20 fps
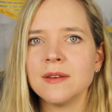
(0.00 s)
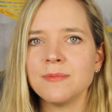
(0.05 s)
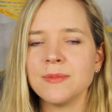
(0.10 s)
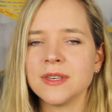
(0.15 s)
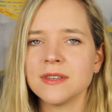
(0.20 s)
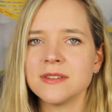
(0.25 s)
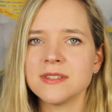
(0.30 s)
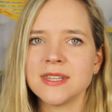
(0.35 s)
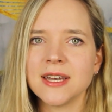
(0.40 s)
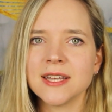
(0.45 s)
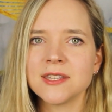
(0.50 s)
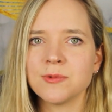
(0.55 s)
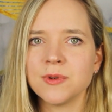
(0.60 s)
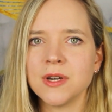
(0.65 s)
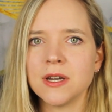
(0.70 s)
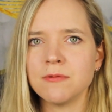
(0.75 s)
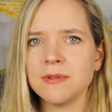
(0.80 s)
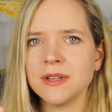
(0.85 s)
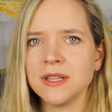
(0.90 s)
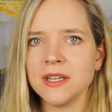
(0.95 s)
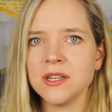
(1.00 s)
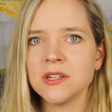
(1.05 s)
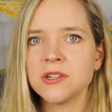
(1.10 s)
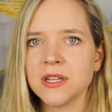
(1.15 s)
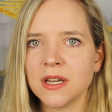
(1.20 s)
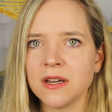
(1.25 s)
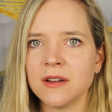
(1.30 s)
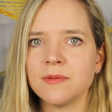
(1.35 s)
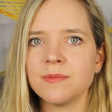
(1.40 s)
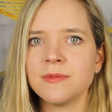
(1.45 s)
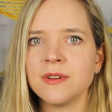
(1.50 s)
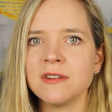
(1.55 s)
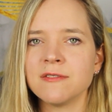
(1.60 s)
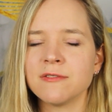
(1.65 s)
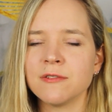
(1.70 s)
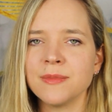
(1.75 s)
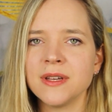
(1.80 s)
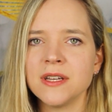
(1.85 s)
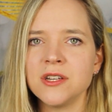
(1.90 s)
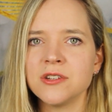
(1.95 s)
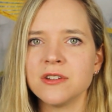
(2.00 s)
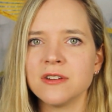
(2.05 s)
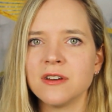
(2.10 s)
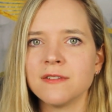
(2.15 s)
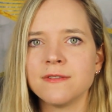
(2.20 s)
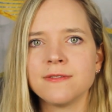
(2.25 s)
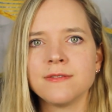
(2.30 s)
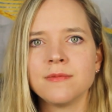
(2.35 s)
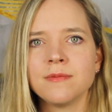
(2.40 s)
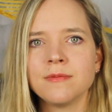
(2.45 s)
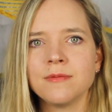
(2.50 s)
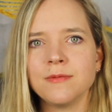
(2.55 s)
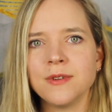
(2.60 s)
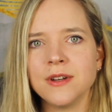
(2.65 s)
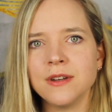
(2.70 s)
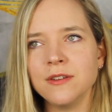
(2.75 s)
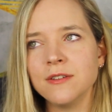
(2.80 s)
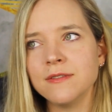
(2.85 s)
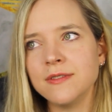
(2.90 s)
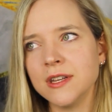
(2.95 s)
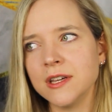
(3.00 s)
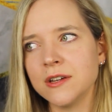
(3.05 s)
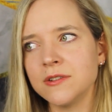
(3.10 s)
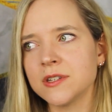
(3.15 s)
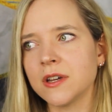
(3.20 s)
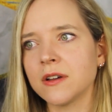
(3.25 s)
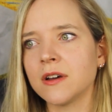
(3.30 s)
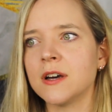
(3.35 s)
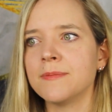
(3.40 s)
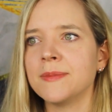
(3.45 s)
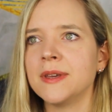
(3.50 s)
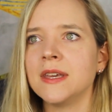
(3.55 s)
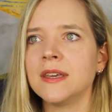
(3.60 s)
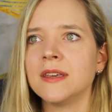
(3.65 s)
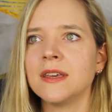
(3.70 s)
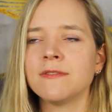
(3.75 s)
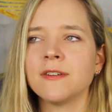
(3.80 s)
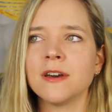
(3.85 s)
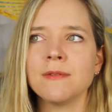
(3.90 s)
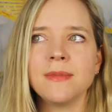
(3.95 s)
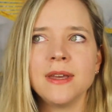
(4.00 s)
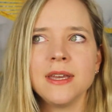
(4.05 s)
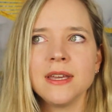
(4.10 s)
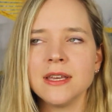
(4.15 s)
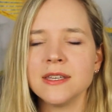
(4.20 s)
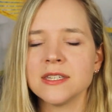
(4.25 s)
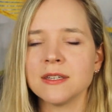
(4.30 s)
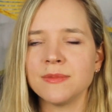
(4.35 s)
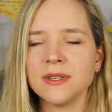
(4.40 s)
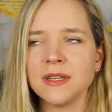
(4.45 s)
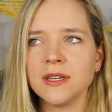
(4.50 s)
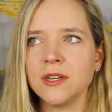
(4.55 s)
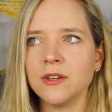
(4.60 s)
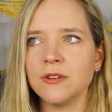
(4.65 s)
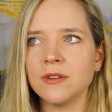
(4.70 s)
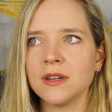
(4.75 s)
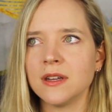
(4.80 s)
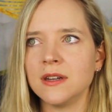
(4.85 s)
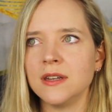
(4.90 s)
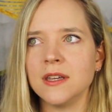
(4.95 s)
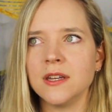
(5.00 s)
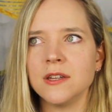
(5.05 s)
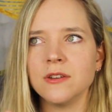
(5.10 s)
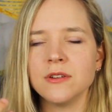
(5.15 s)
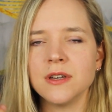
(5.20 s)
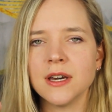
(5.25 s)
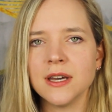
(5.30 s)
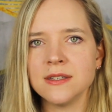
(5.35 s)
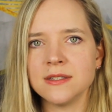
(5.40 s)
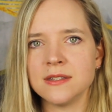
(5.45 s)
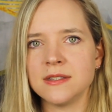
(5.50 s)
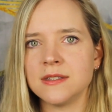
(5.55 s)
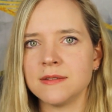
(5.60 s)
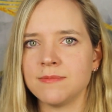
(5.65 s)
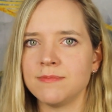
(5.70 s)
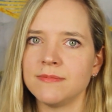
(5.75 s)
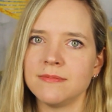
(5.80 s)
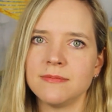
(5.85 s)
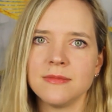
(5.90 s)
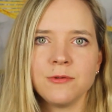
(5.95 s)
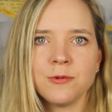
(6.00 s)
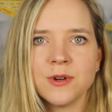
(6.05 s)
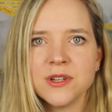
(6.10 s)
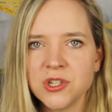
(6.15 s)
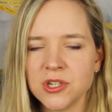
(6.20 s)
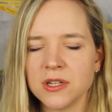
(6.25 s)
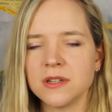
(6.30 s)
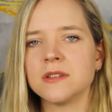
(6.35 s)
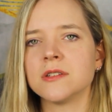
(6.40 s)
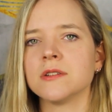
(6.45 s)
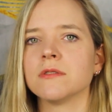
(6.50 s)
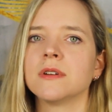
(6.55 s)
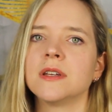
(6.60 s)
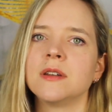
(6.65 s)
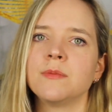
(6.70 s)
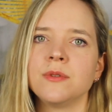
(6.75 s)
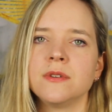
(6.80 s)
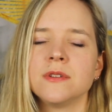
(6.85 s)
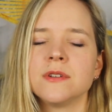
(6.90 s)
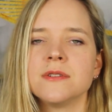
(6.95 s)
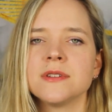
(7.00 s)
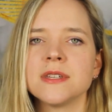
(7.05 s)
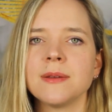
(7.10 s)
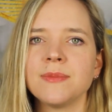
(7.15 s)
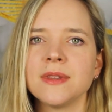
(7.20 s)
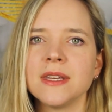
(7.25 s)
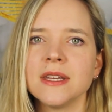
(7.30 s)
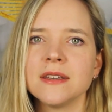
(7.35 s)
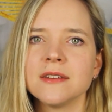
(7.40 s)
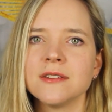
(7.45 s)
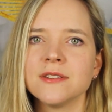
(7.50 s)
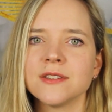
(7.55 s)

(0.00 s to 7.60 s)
because that's where I really share the information of when new videos are coming, if I'm making something new and I need you guys questions or input for something.